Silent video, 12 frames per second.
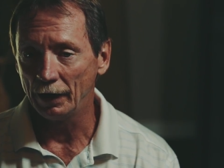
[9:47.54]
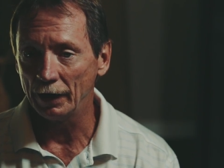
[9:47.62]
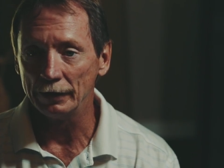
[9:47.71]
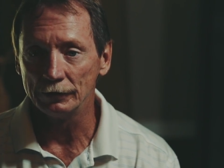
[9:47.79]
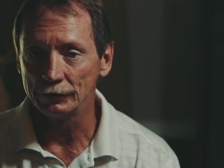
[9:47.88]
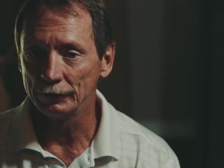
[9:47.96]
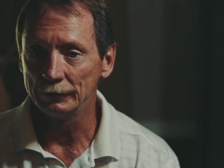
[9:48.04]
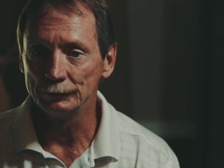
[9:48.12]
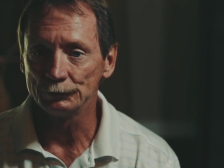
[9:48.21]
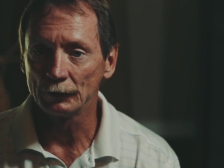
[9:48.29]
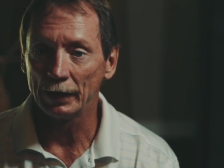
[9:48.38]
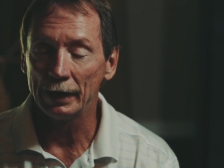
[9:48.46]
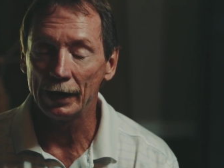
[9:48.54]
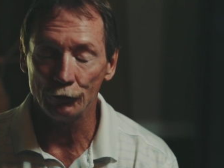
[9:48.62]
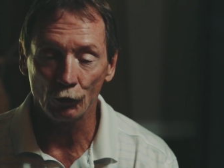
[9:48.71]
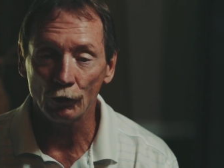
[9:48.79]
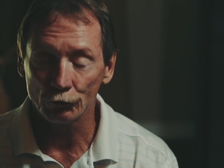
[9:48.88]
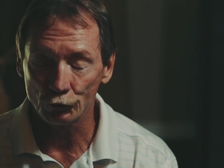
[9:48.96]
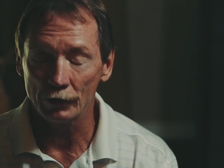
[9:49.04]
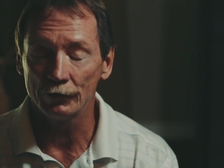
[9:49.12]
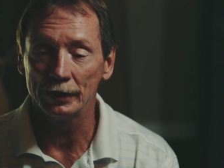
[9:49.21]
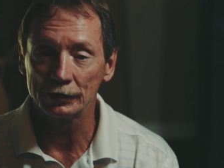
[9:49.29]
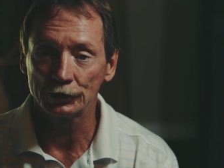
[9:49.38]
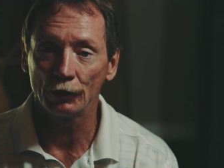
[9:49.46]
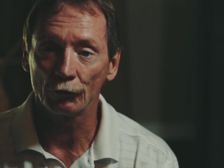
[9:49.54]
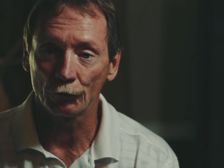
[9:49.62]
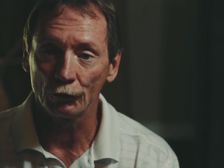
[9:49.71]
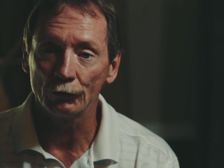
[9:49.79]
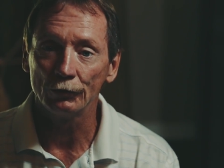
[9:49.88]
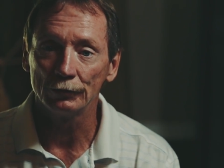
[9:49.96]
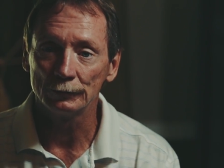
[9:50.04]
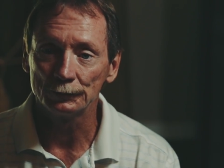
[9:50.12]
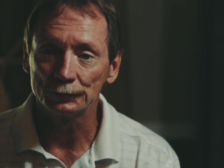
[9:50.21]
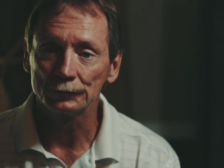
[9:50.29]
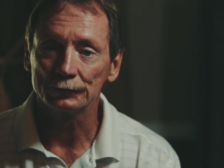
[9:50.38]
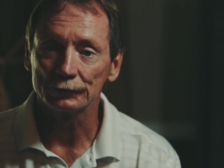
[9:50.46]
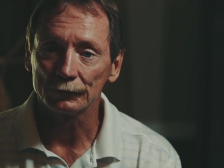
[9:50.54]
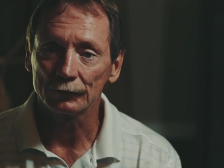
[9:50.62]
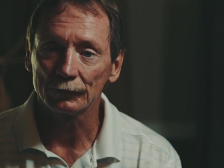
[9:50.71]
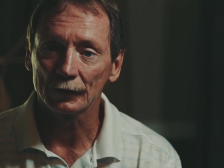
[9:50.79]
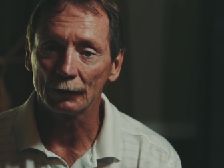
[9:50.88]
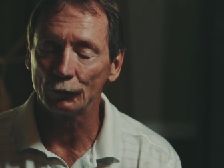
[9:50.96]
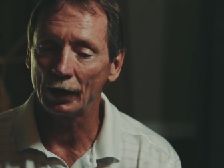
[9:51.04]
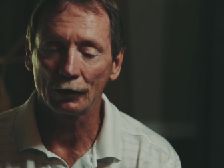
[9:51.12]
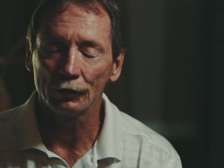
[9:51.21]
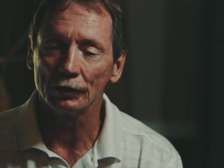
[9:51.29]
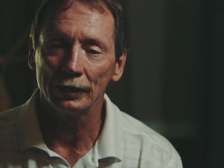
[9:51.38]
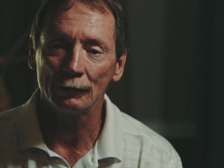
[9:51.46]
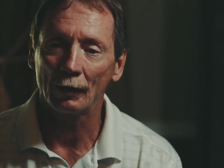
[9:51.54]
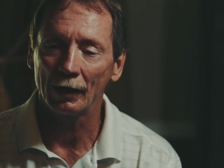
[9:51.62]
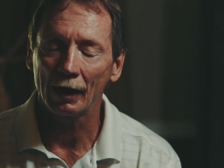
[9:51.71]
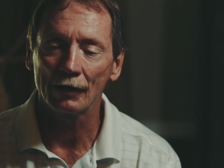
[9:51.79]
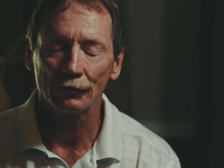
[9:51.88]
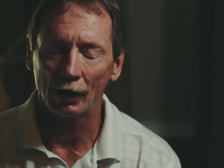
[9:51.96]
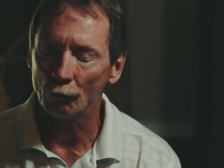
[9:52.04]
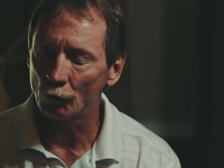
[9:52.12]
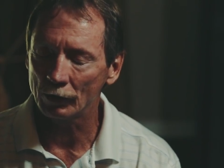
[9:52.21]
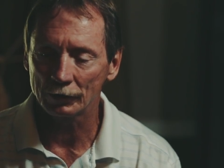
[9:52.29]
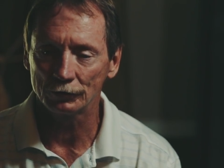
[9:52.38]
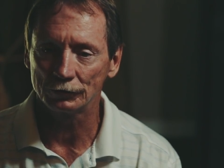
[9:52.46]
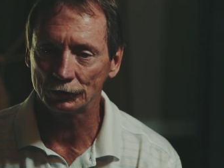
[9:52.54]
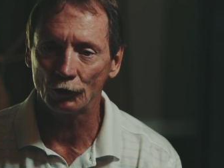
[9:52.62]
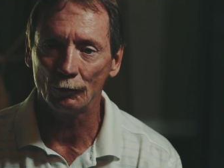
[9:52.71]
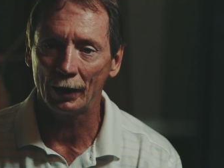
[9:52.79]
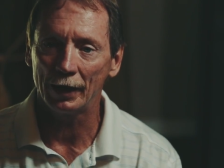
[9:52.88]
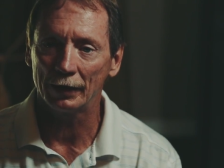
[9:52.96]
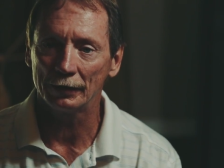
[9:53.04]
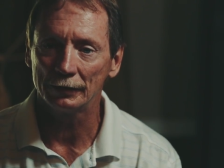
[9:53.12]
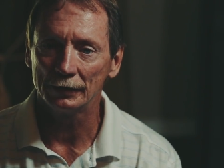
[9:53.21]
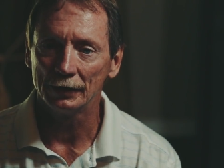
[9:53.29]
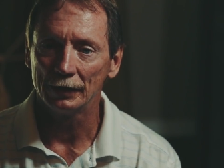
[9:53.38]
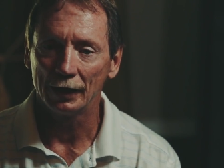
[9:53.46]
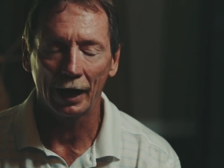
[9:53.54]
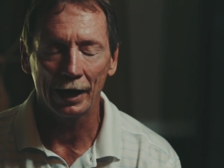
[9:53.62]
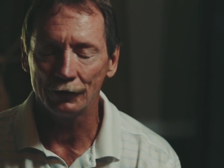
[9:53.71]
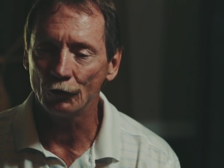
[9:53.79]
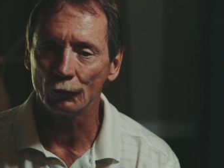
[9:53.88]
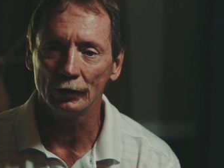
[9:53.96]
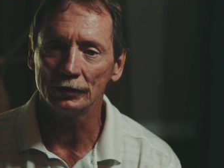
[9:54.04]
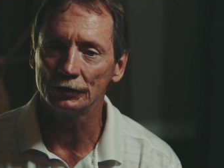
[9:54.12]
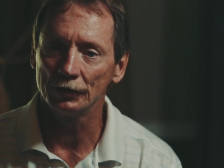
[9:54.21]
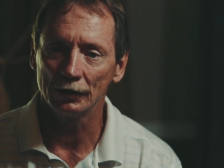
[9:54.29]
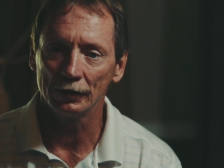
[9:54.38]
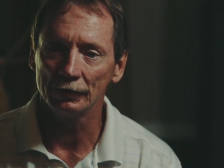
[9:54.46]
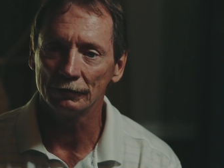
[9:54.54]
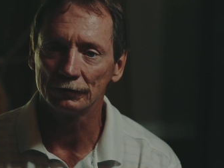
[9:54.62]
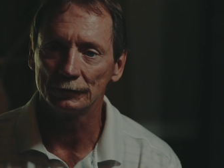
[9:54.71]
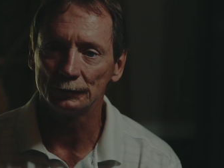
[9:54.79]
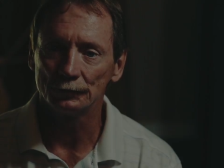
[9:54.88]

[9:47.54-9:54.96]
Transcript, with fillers: and it had dri driven itself through. But I couldn't end my life, and I wanted it so bad. I had no reason to live.